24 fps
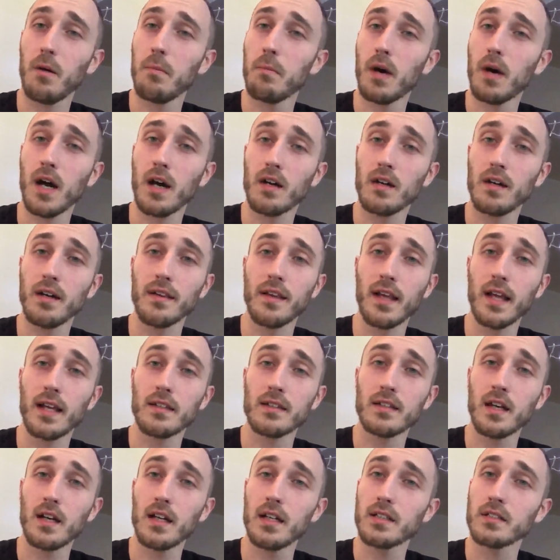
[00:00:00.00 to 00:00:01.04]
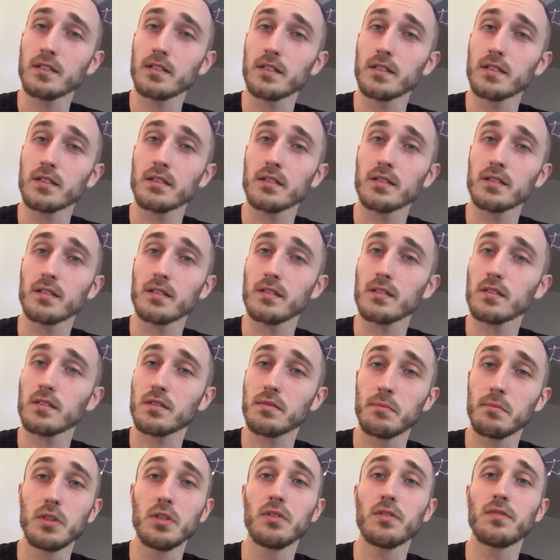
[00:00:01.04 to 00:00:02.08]
bottle of that delicious,
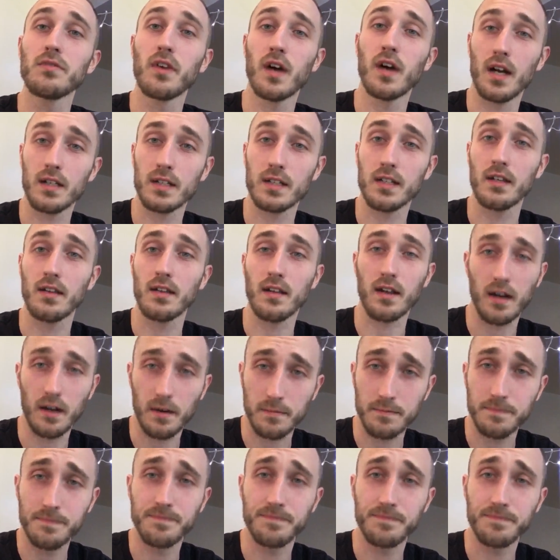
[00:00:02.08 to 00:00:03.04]
smooth vodka there.